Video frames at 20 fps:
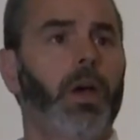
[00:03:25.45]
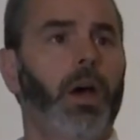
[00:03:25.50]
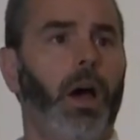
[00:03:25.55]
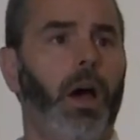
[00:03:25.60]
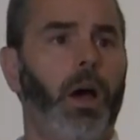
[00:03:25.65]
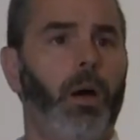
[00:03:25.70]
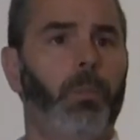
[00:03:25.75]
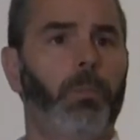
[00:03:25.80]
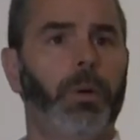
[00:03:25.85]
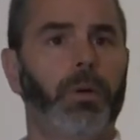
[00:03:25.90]

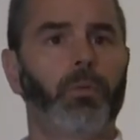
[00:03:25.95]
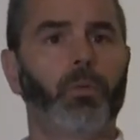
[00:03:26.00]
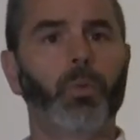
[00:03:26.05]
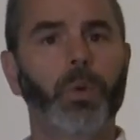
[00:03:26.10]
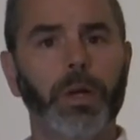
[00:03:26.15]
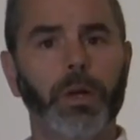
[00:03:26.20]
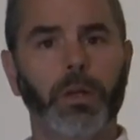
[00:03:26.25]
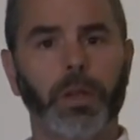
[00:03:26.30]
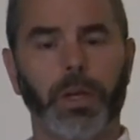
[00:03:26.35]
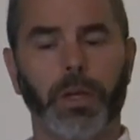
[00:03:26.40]
But
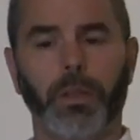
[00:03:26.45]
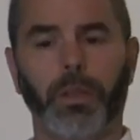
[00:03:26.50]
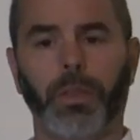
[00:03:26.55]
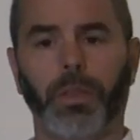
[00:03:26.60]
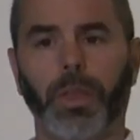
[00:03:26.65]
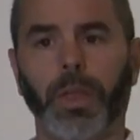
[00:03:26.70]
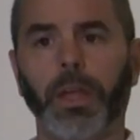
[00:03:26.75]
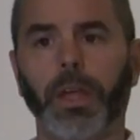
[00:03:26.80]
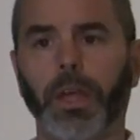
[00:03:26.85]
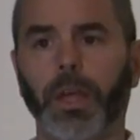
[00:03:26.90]
really
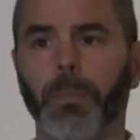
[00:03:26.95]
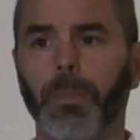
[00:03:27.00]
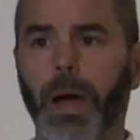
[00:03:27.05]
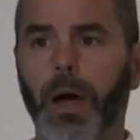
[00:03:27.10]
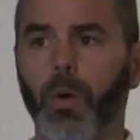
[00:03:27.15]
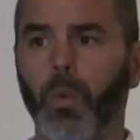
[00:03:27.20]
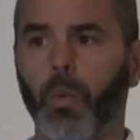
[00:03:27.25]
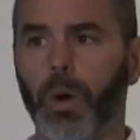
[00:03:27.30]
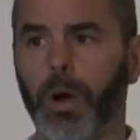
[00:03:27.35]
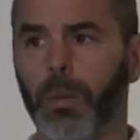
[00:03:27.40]
thinking
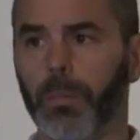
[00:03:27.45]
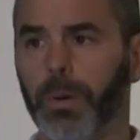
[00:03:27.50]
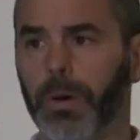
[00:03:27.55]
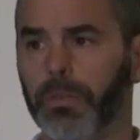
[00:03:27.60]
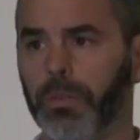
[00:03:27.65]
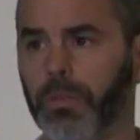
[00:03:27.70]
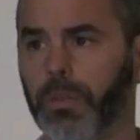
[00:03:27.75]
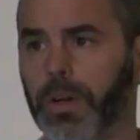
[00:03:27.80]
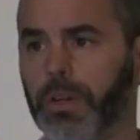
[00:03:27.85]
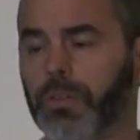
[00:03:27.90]
about where
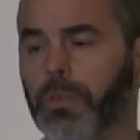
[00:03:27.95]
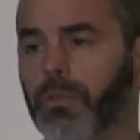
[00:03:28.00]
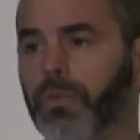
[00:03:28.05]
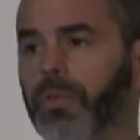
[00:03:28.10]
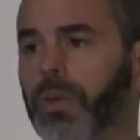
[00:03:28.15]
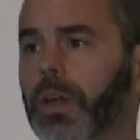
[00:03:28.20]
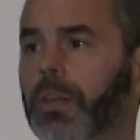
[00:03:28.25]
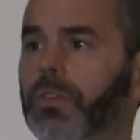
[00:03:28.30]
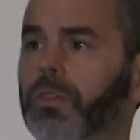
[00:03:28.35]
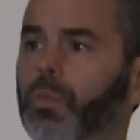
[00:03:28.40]
preservation
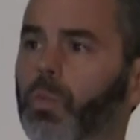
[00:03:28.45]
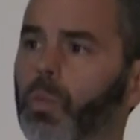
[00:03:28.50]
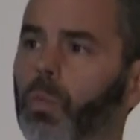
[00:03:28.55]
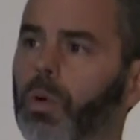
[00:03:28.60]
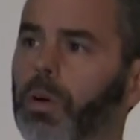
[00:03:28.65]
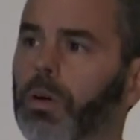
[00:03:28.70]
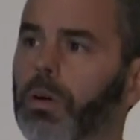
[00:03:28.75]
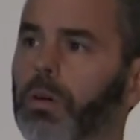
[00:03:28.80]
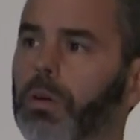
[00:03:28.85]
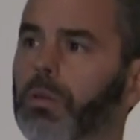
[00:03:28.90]
fits,
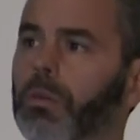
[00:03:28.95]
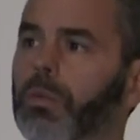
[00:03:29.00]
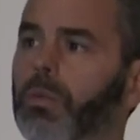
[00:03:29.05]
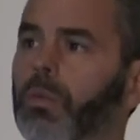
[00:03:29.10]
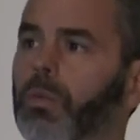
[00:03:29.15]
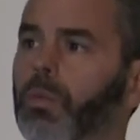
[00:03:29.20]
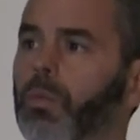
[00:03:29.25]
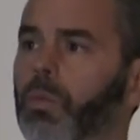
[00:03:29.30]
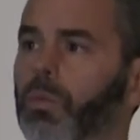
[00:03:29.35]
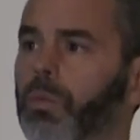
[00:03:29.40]
we're
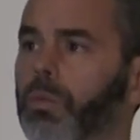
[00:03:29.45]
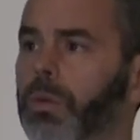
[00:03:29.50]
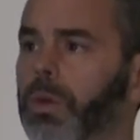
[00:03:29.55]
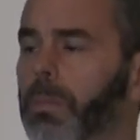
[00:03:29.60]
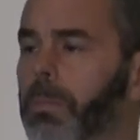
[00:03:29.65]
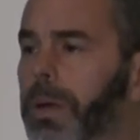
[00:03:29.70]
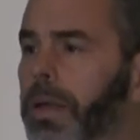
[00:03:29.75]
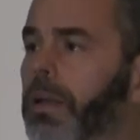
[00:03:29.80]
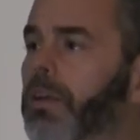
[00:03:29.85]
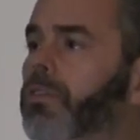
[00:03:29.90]

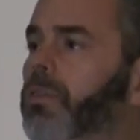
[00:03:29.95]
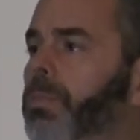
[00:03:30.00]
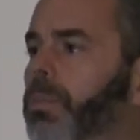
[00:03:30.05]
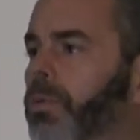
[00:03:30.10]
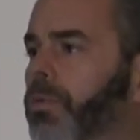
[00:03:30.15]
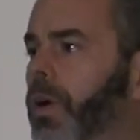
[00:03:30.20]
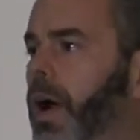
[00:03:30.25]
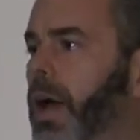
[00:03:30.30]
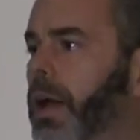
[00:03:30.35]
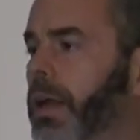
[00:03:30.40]
committed to
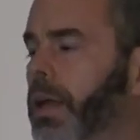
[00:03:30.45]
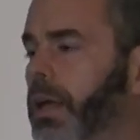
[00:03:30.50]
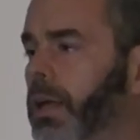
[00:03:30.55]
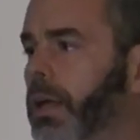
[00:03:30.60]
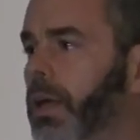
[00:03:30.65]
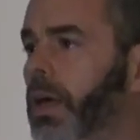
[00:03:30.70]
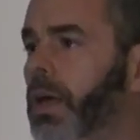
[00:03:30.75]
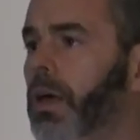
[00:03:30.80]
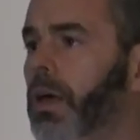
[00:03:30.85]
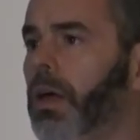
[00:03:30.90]
providing
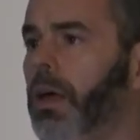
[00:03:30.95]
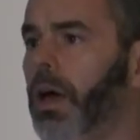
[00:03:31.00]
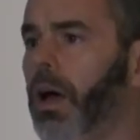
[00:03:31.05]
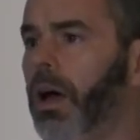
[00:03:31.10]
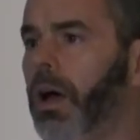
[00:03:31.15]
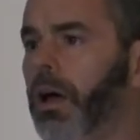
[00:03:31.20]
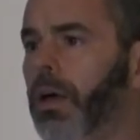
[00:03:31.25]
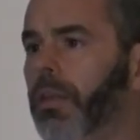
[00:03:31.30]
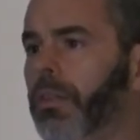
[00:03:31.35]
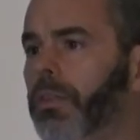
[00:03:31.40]

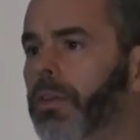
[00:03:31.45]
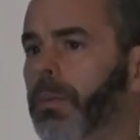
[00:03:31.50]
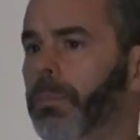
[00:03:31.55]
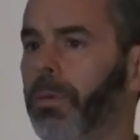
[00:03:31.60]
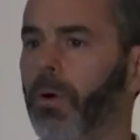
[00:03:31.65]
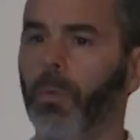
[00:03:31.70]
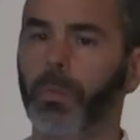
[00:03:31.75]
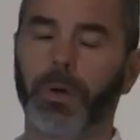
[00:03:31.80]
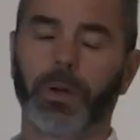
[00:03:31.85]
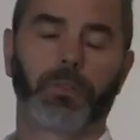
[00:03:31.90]
the
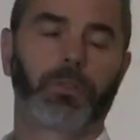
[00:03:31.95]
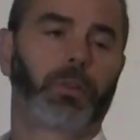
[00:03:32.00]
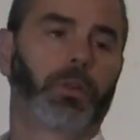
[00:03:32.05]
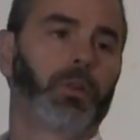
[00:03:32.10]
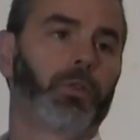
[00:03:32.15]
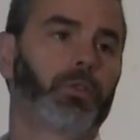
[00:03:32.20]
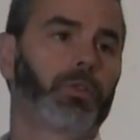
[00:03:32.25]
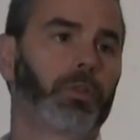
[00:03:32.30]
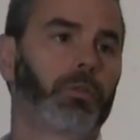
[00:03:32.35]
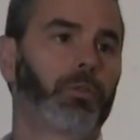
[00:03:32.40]
appropriate
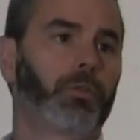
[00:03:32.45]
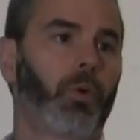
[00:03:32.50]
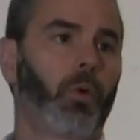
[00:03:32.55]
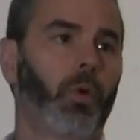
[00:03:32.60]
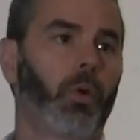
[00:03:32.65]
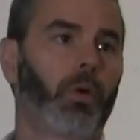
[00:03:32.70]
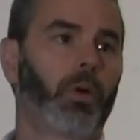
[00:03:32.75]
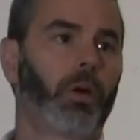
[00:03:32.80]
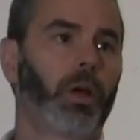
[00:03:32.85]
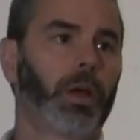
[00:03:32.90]
solution
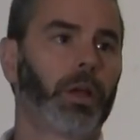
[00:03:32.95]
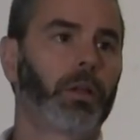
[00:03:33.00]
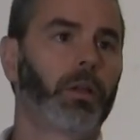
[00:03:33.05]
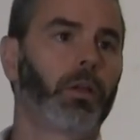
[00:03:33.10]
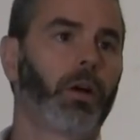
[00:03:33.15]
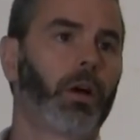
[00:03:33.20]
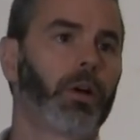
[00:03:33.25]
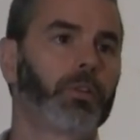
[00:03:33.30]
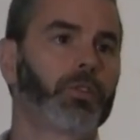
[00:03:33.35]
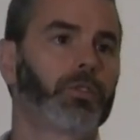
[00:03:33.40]
for a
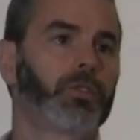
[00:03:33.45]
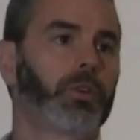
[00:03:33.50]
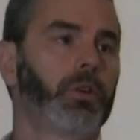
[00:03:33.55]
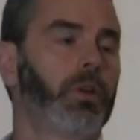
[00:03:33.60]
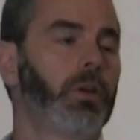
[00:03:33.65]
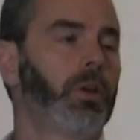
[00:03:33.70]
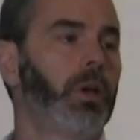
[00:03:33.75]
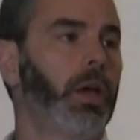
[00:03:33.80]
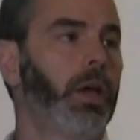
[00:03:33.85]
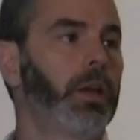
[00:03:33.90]
large,
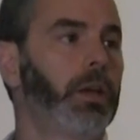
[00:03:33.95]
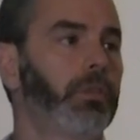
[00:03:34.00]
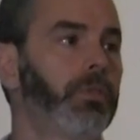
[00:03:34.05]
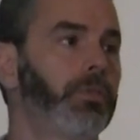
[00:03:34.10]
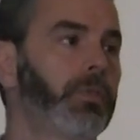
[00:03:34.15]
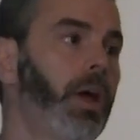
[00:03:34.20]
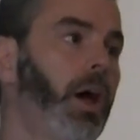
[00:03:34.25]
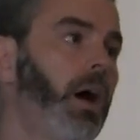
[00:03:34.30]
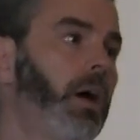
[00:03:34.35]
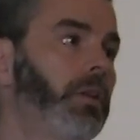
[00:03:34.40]
and
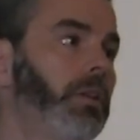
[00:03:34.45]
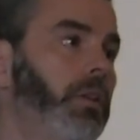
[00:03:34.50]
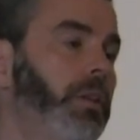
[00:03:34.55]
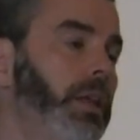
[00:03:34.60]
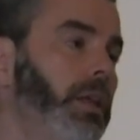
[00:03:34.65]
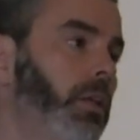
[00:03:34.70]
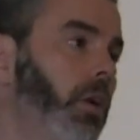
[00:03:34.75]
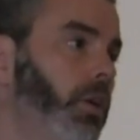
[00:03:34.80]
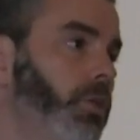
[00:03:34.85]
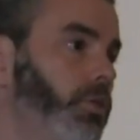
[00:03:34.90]
if not
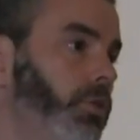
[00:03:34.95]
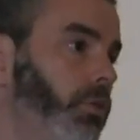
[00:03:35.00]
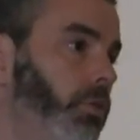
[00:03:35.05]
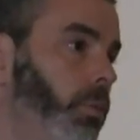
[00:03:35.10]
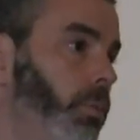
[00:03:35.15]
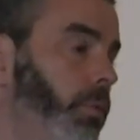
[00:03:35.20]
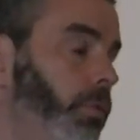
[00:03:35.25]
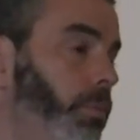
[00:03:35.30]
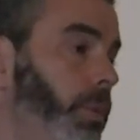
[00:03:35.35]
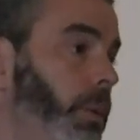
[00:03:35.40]
the largest
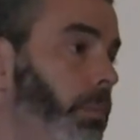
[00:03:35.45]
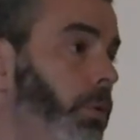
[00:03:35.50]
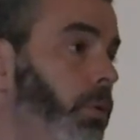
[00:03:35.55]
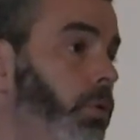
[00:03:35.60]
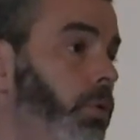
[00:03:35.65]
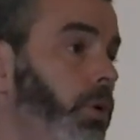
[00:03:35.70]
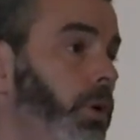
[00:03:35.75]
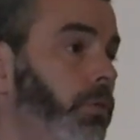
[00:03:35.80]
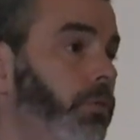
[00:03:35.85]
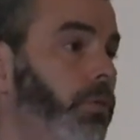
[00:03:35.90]
group of people
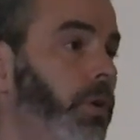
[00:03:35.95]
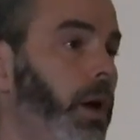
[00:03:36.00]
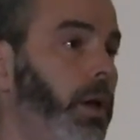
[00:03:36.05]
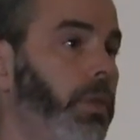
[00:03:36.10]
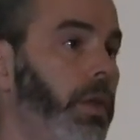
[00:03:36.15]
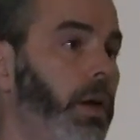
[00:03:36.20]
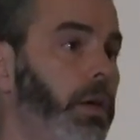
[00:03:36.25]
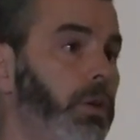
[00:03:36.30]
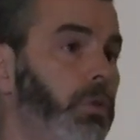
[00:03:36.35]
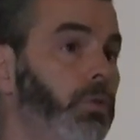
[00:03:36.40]
who can
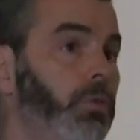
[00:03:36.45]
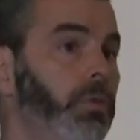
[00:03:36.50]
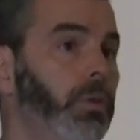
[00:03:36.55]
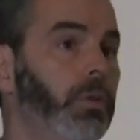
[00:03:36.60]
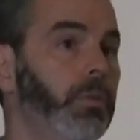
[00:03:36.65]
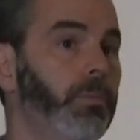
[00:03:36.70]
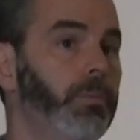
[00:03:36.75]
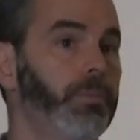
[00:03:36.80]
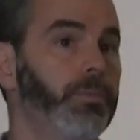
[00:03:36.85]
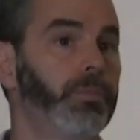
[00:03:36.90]
find that useful.